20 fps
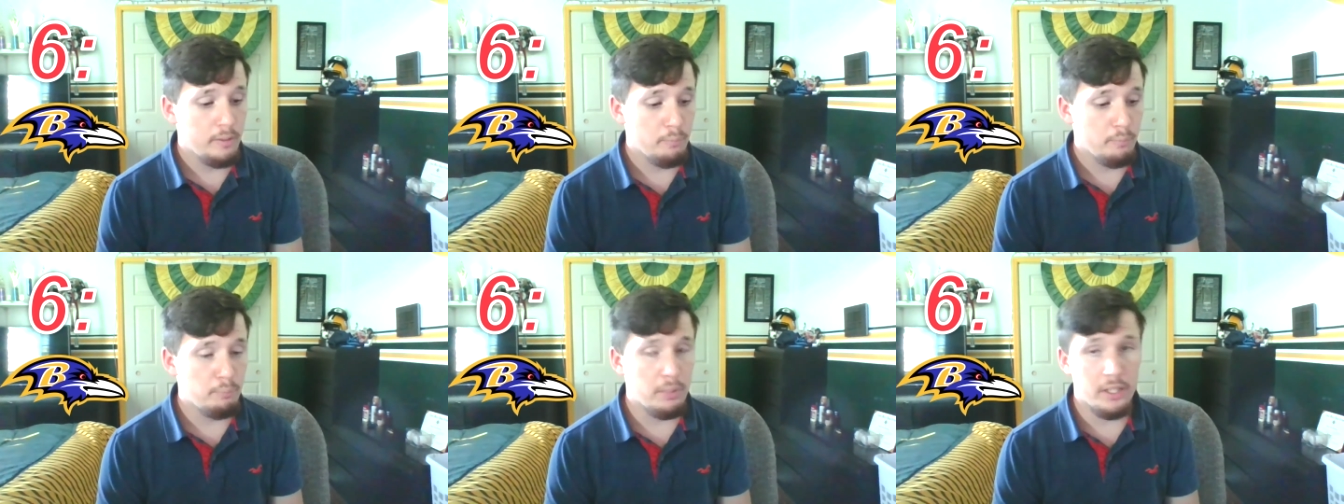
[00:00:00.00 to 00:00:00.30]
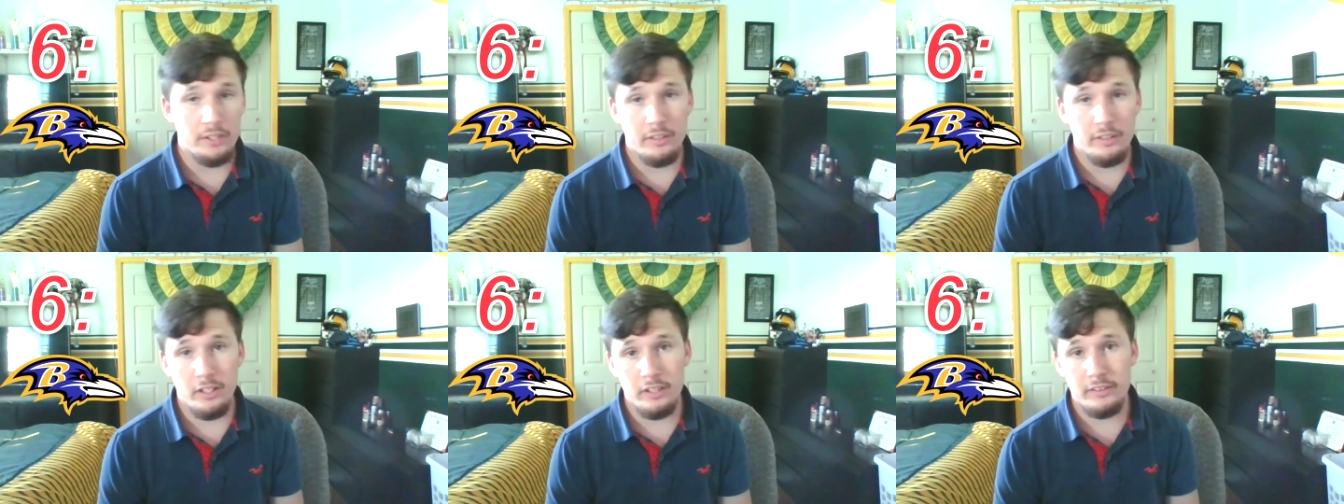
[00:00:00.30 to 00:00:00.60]

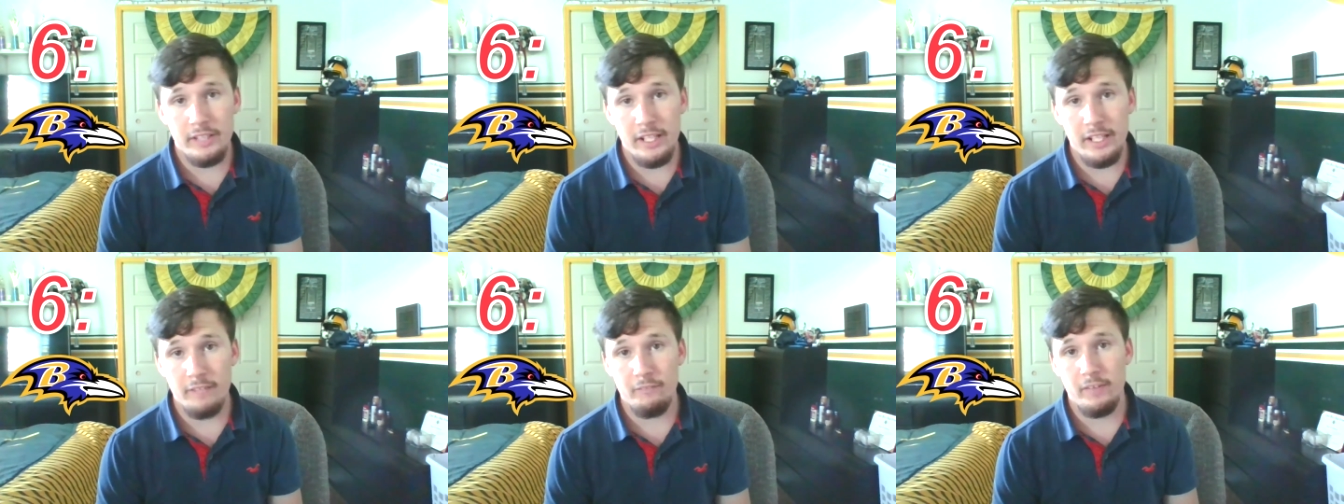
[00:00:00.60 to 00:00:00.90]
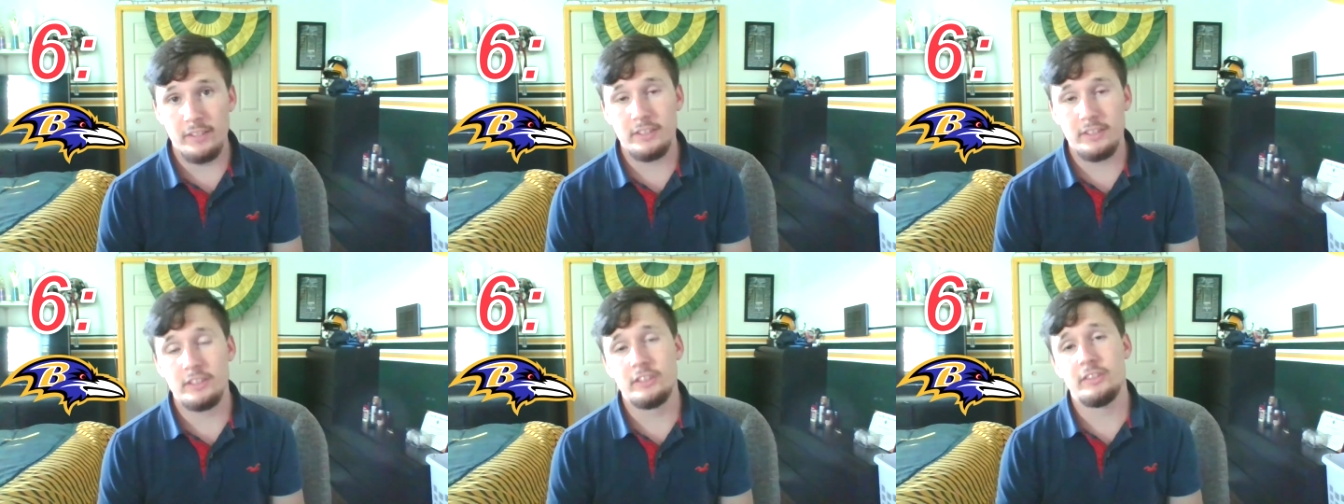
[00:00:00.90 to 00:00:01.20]
But their
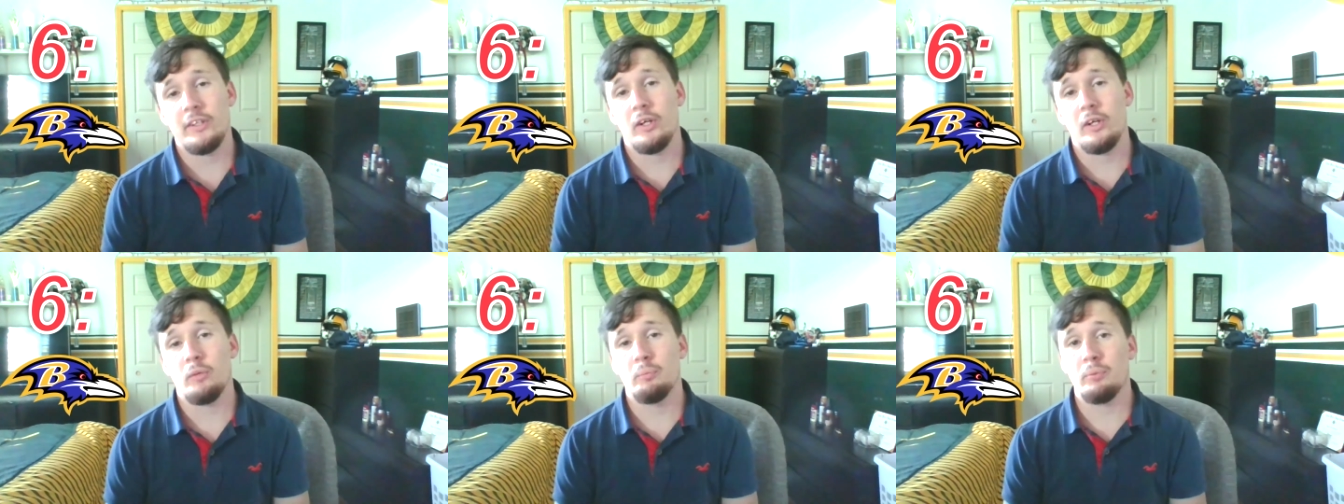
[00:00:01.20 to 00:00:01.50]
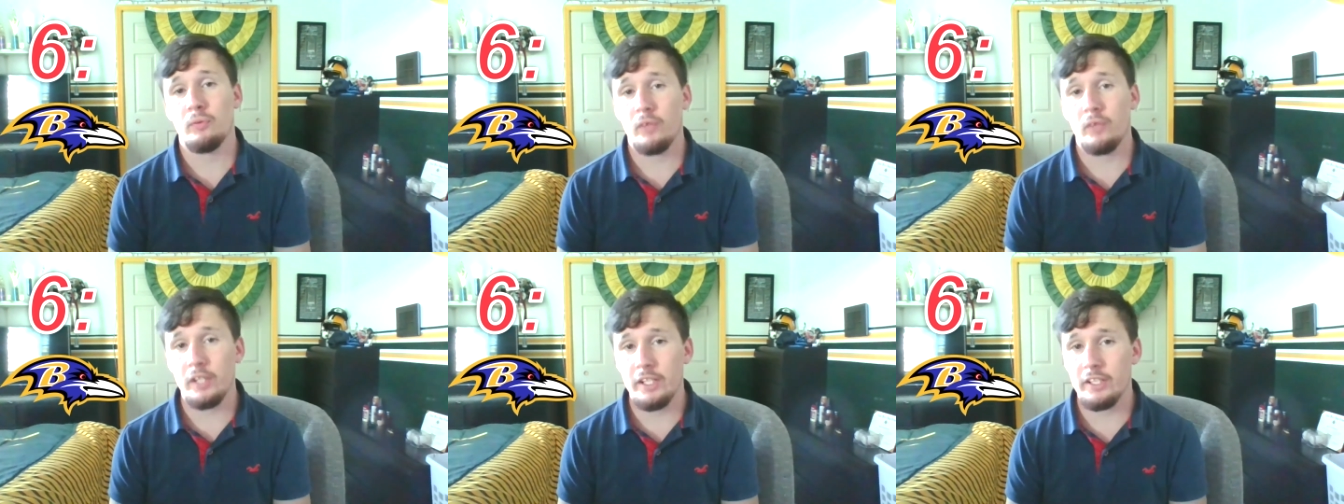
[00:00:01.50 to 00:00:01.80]
defense is still
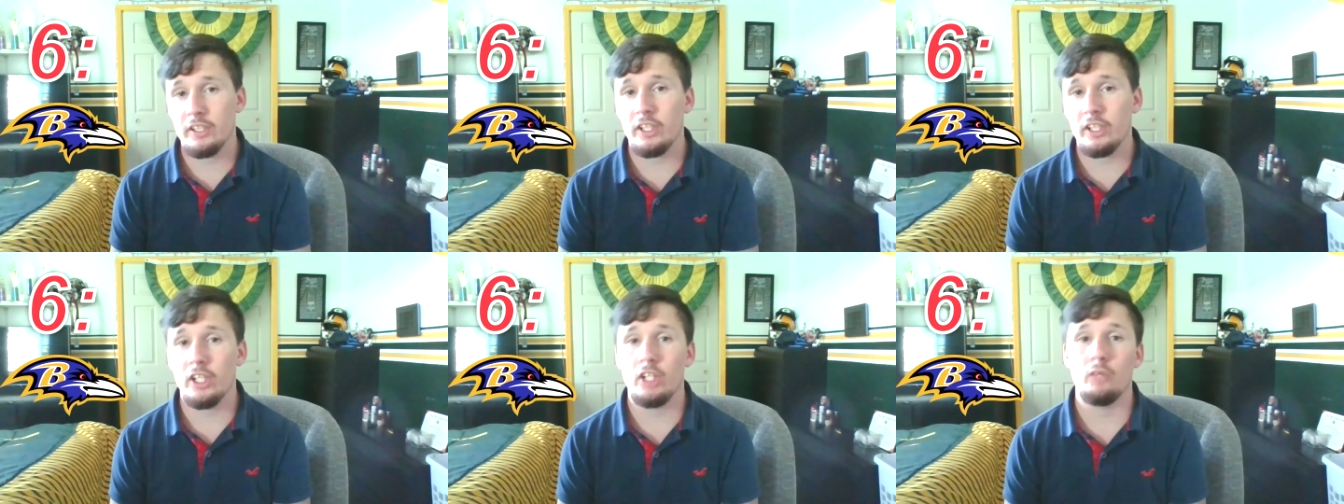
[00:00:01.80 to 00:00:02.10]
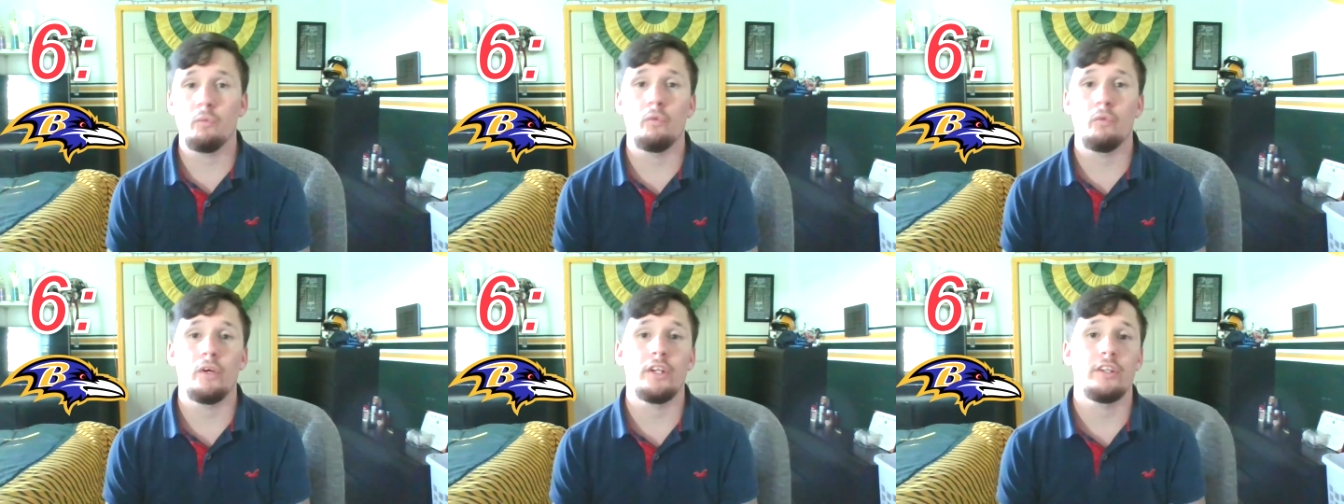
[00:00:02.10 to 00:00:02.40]
pretty
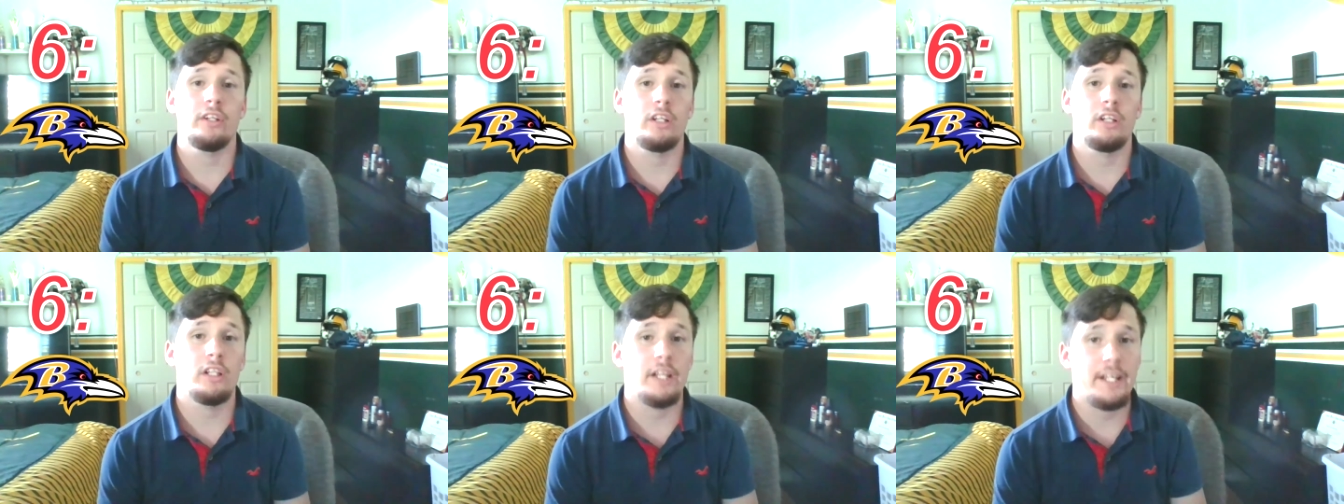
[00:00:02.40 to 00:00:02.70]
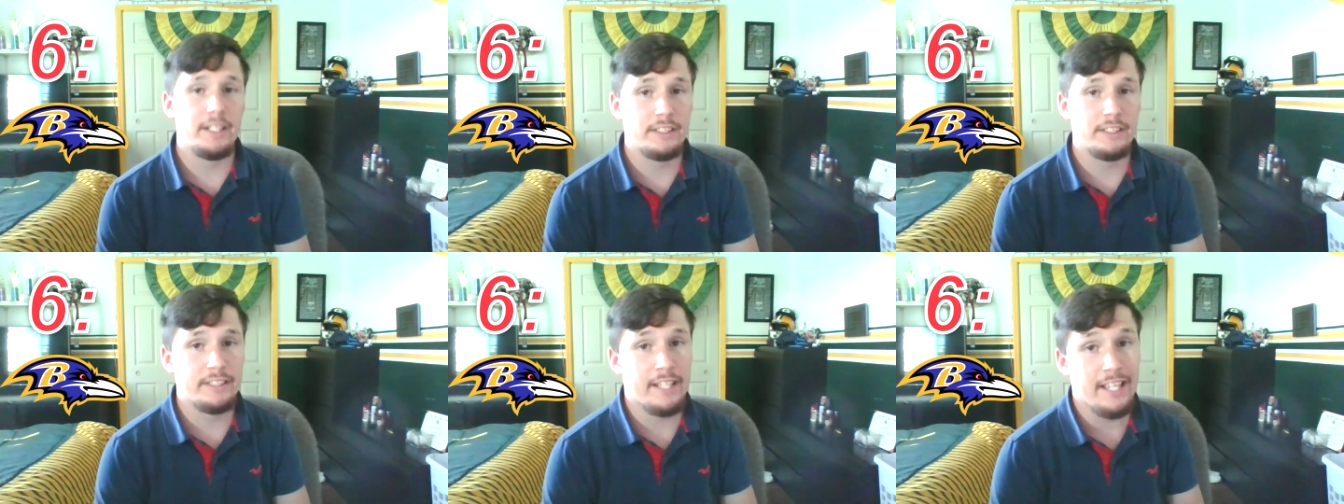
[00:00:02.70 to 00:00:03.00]
good with
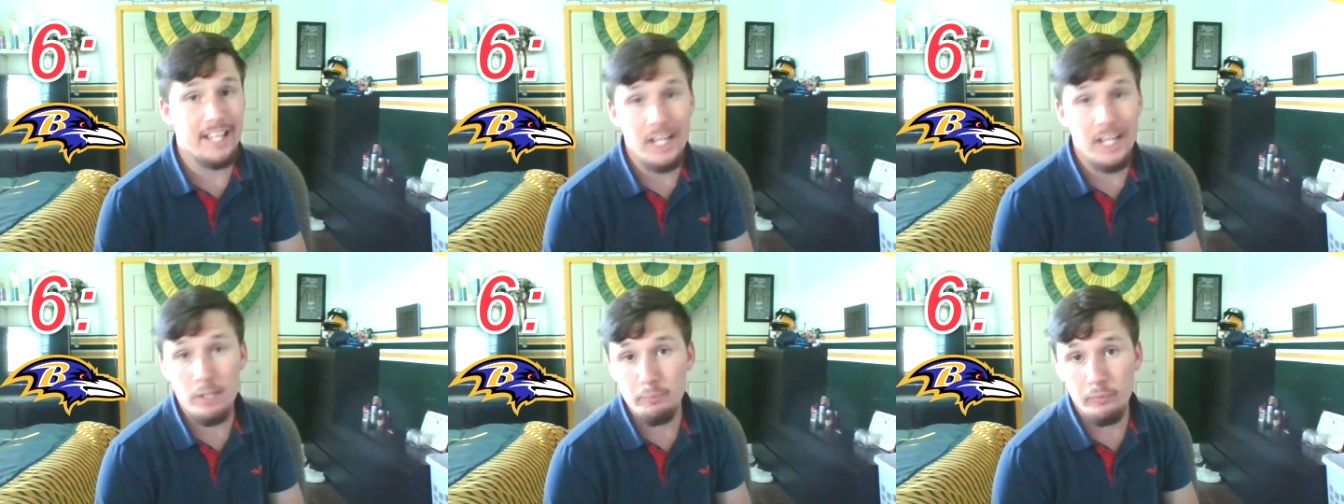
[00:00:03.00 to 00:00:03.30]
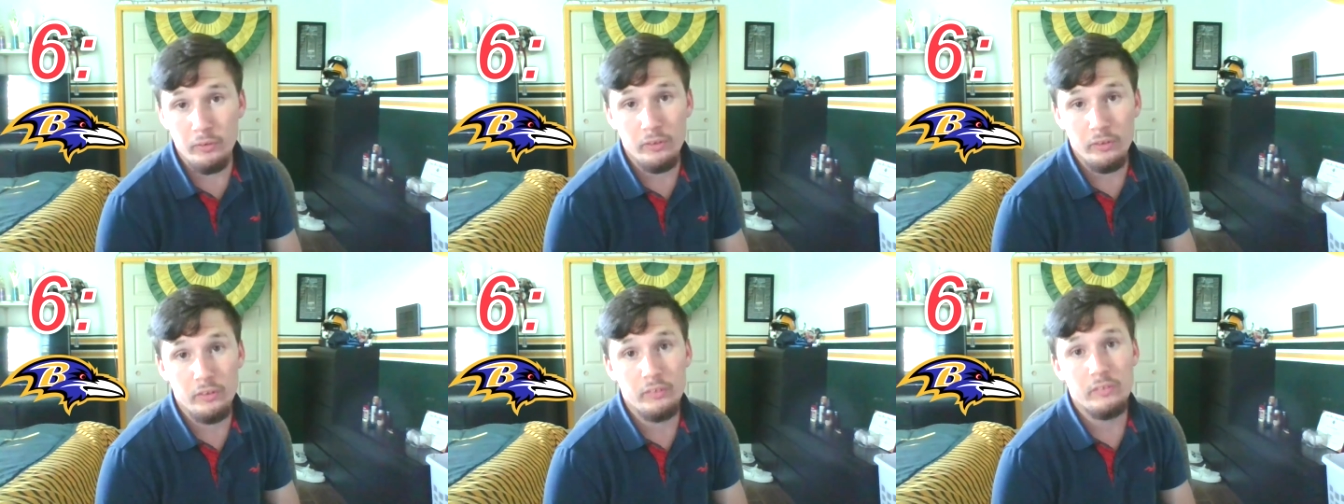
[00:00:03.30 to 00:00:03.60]
Calais
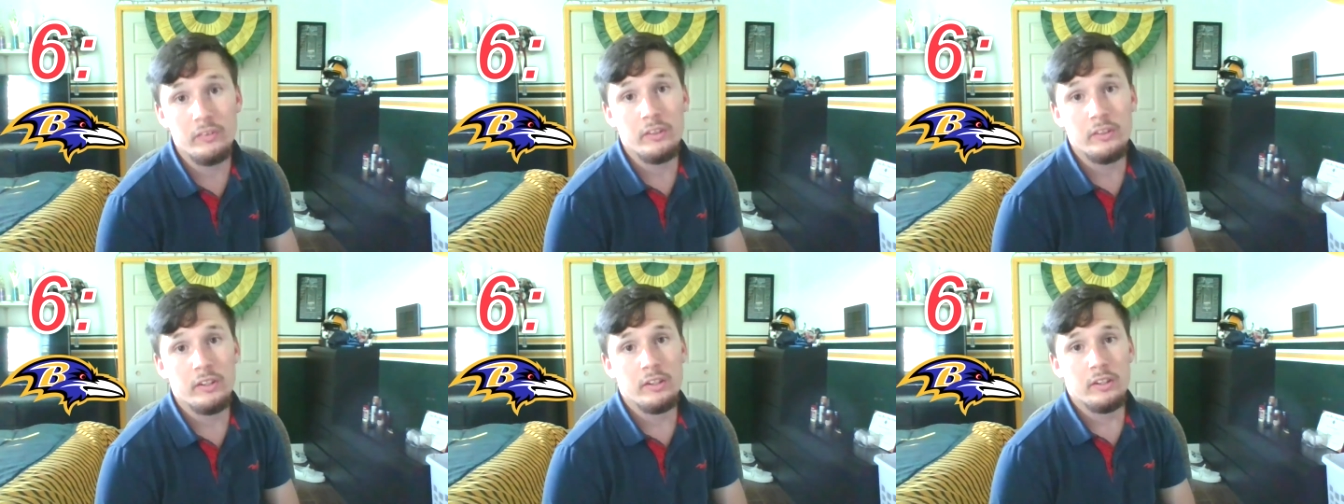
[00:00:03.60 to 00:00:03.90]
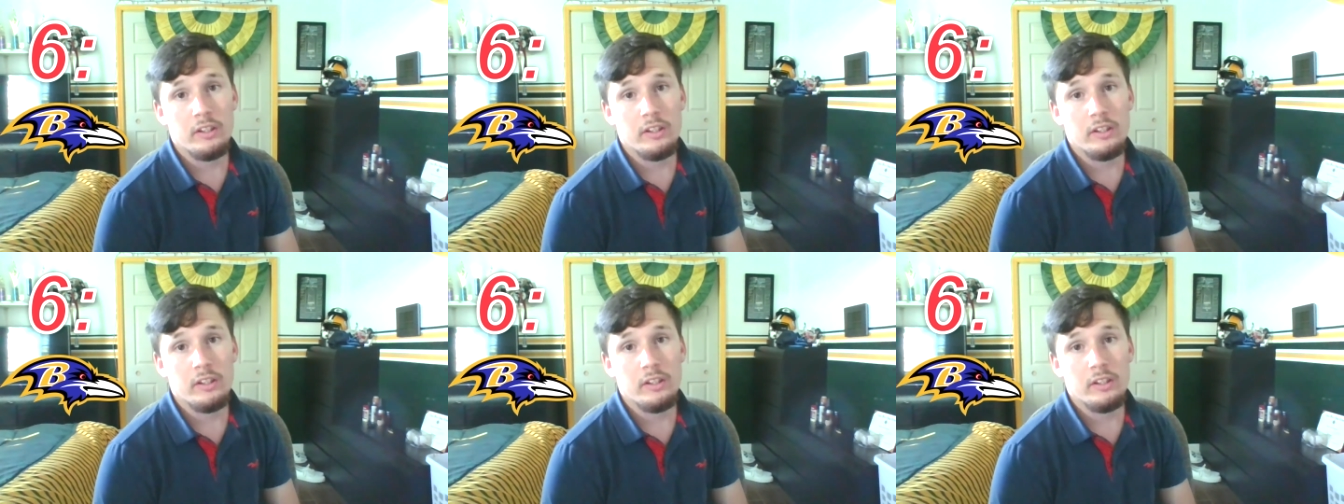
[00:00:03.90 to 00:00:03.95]
Campbell,